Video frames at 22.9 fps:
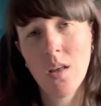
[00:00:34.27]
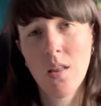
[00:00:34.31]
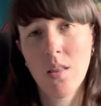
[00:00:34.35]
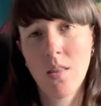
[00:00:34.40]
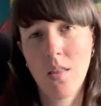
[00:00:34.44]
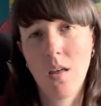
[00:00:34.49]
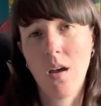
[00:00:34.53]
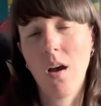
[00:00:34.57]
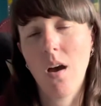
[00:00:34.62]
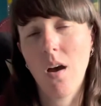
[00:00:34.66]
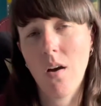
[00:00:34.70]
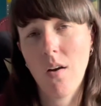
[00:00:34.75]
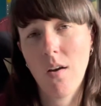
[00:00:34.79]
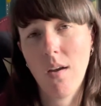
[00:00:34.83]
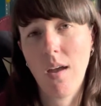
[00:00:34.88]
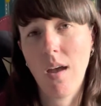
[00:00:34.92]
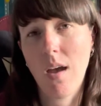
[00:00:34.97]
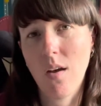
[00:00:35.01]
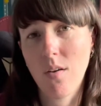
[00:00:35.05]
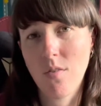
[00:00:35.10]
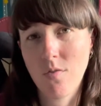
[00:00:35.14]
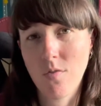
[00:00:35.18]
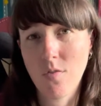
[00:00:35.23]
that I
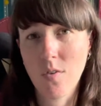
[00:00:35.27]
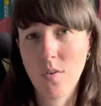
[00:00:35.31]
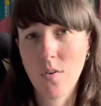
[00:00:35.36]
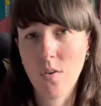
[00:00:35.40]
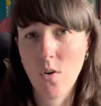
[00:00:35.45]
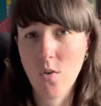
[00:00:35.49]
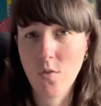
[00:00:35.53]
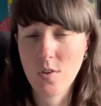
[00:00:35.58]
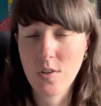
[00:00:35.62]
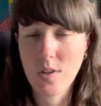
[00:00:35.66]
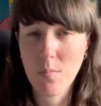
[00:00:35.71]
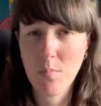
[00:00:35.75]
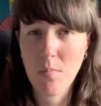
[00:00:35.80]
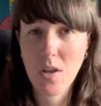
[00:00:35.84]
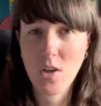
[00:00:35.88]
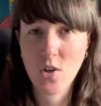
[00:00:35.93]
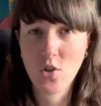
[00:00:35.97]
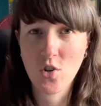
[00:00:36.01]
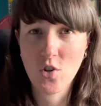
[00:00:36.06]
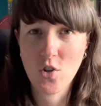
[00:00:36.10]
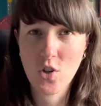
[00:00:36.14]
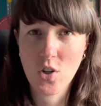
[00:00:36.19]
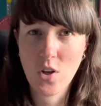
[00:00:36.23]
have obviously
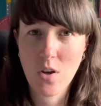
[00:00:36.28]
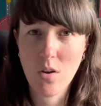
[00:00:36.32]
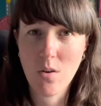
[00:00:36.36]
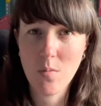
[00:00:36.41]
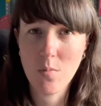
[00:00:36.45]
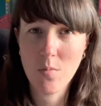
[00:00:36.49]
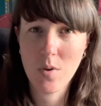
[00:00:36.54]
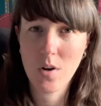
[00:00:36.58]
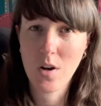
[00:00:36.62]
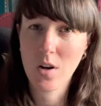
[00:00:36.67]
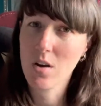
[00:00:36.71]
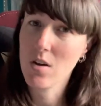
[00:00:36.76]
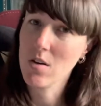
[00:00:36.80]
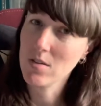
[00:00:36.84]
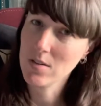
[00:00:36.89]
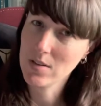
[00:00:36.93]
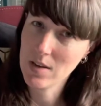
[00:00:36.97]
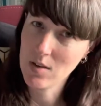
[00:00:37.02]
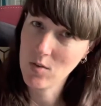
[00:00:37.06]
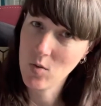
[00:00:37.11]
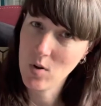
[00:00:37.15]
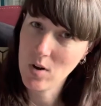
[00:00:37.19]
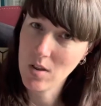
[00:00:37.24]
mentioned to you, but I can't
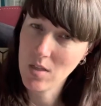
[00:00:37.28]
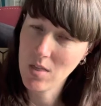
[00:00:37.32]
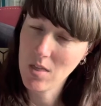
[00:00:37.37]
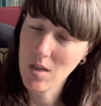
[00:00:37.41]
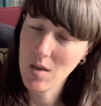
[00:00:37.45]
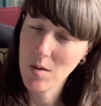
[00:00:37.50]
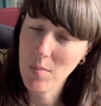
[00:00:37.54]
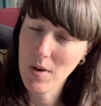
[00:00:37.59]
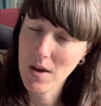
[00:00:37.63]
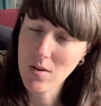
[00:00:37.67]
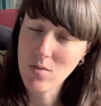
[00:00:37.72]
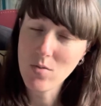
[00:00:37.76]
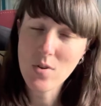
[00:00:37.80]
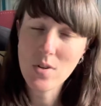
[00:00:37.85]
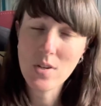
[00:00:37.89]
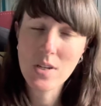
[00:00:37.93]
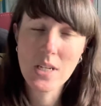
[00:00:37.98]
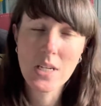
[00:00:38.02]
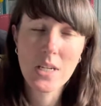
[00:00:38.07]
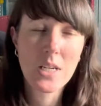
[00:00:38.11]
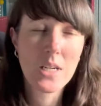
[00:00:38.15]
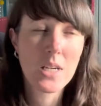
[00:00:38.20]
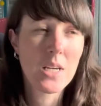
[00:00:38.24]
tell you anything about.
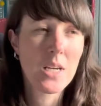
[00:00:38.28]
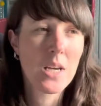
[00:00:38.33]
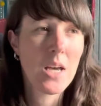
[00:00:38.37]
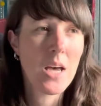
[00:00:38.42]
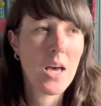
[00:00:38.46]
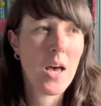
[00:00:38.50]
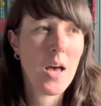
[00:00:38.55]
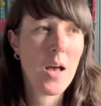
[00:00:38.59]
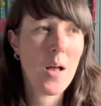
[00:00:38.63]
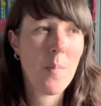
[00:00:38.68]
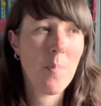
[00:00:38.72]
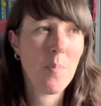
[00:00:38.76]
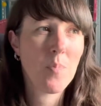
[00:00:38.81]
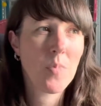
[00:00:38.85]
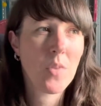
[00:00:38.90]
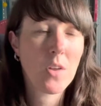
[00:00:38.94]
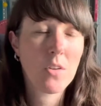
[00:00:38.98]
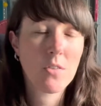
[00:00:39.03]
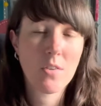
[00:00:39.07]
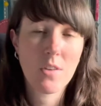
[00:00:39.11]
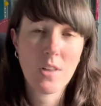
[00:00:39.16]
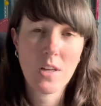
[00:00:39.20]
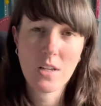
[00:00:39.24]
Um,
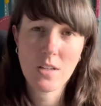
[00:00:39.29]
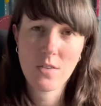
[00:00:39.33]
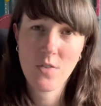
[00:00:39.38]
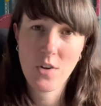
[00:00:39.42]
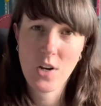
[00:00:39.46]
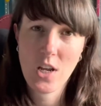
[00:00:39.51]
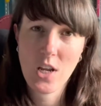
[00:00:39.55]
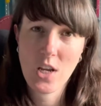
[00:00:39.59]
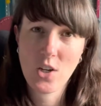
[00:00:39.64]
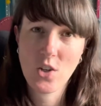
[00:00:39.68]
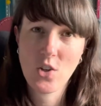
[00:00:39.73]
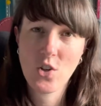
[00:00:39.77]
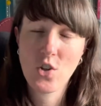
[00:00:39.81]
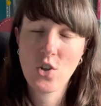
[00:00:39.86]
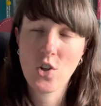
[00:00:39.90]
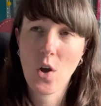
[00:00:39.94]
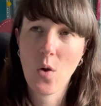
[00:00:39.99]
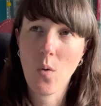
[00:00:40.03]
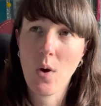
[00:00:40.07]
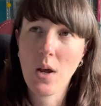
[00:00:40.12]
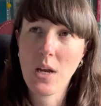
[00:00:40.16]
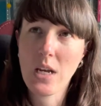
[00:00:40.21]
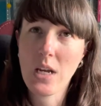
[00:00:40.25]
so that's finished. So
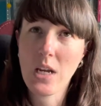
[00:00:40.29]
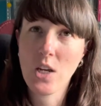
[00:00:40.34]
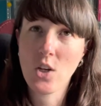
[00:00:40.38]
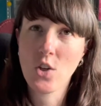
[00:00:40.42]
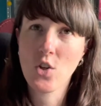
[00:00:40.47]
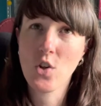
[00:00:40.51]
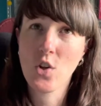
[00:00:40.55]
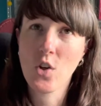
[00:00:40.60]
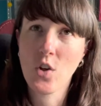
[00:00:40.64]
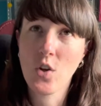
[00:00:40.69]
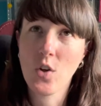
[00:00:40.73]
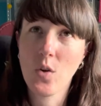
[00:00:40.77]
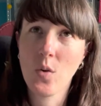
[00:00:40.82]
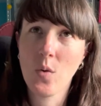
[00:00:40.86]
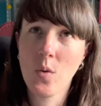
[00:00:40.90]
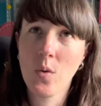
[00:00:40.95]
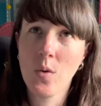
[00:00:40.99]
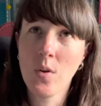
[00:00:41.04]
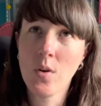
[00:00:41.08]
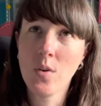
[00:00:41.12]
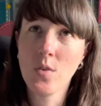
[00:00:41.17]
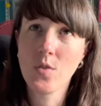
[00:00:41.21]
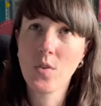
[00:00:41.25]
I need to,
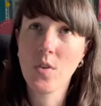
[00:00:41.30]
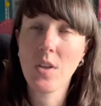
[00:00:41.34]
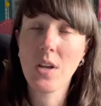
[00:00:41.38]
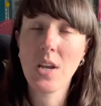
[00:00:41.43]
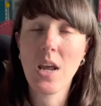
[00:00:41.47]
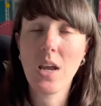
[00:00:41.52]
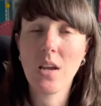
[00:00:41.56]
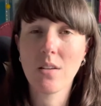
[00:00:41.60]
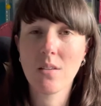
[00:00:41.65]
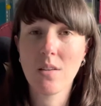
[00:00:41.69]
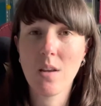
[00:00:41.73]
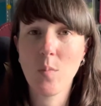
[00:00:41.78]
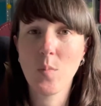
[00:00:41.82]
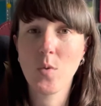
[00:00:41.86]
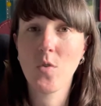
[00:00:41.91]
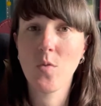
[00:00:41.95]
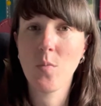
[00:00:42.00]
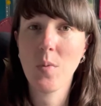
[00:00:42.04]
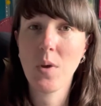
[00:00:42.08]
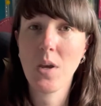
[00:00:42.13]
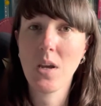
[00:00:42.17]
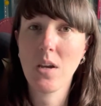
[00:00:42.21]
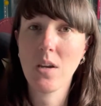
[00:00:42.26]
so the next steps for
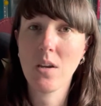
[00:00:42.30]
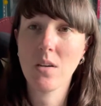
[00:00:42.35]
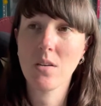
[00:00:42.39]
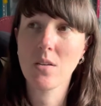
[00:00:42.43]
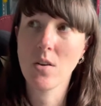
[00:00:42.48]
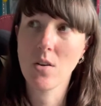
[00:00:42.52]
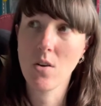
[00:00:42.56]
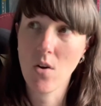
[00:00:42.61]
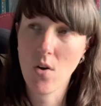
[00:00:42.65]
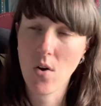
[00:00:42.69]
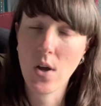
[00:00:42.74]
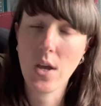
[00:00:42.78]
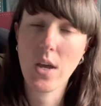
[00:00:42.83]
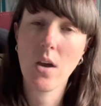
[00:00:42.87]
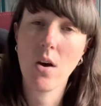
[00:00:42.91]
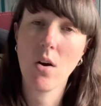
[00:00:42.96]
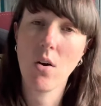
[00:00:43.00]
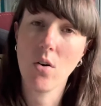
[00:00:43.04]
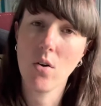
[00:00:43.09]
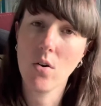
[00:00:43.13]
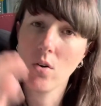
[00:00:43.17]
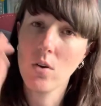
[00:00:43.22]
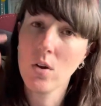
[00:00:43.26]
me tonight
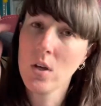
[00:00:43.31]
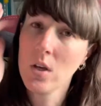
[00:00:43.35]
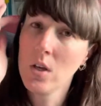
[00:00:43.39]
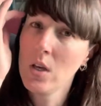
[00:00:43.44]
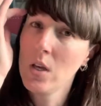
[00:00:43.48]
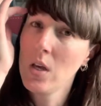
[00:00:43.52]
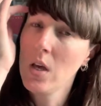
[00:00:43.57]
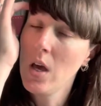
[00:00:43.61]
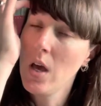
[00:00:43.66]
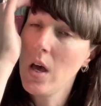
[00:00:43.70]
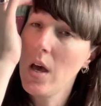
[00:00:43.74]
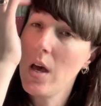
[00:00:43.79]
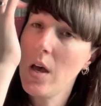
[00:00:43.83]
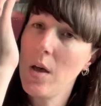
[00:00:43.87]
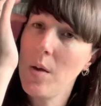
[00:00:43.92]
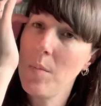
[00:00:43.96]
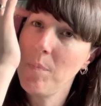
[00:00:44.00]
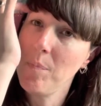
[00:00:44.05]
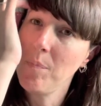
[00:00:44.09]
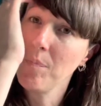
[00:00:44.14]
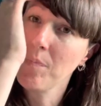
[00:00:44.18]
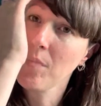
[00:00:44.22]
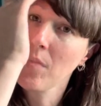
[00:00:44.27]
are,
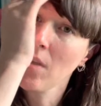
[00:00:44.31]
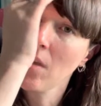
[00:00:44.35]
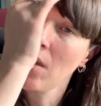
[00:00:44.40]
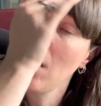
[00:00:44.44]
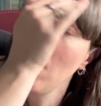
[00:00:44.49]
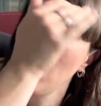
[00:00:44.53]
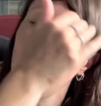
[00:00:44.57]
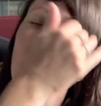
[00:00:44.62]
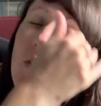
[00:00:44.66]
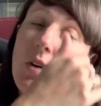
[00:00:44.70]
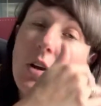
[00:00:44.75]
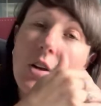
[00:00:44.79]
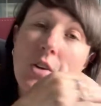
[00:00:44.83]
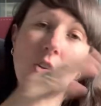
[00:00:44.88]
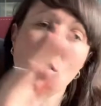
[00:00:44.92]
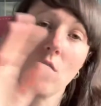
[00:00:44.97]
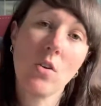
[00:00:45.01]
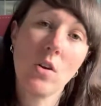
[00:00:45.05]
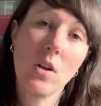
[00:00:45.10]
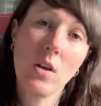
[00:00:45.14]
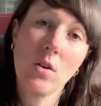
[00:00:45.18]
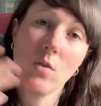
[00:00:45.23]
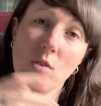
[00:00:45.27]
um, I've actually
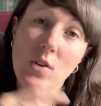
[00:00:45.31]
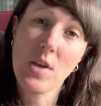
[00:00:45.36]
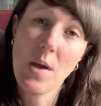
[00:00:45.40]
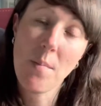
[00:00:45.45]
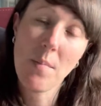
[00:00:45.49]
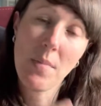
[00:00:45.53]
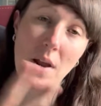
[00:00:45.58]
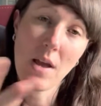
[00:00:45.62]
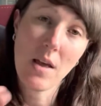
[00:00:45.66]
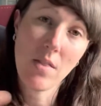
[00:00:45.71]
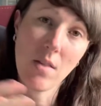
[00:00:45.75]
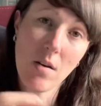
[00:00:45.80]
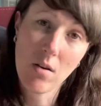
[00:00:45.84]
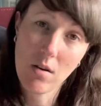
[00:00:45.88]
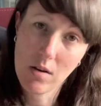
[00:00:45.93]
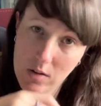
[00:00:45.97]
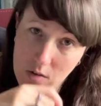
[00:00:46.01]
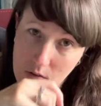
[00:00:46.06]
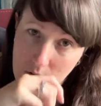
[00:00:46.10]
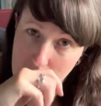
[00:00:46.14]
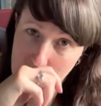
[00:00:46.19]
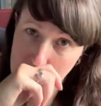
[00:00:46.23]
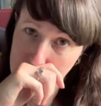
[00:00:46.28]
got a little template that I
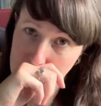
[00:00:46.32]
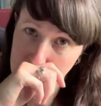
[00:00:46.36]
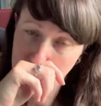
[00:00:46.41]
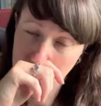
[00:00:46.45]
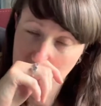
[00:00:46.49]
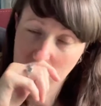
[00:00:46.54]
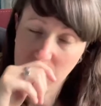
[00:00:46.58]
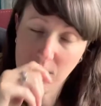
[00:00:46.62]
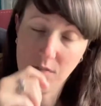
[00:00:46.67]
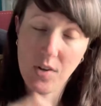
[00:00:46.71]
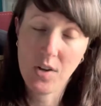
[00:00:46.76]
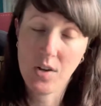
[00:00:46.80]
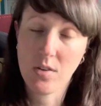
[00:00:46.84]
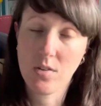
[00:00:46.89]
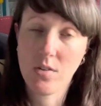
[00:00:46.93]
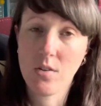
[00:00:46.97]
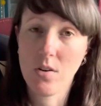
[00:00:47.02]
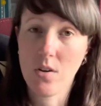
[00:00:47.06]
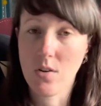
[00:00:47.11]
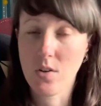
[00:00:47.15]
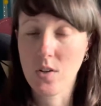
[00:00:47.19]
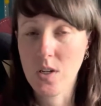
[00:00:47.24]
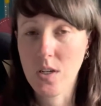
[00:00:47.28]
created when I first
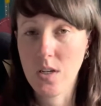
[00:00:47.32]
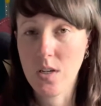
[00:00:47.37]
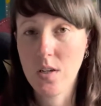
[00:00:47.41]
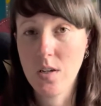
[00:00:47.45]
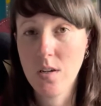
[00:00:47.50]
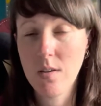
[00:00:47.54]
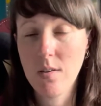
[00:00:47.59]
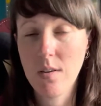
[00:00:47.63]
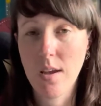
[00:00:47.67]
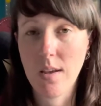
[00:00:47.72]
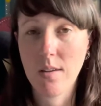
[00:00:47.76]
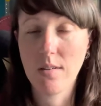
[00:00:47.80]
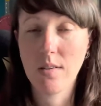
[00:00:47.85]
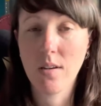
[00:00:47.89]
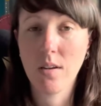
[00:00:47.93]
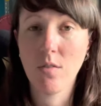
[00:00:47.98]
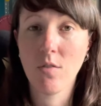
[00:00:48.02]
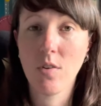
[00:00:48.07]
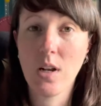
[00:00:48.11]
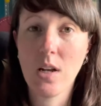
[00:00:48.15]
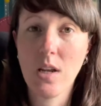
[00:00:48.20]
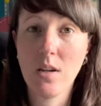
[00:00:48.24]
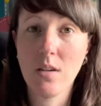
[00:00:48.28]
started testing
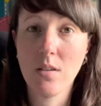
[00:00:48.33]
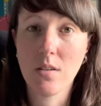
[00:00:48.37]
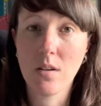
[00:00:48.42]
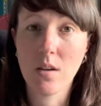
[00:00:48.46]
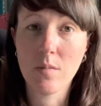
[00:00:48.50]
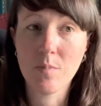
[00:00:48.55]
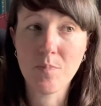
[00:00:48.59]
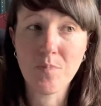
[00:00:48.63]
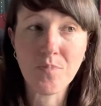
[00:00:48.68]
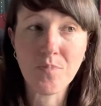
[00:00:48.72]
for Lisa.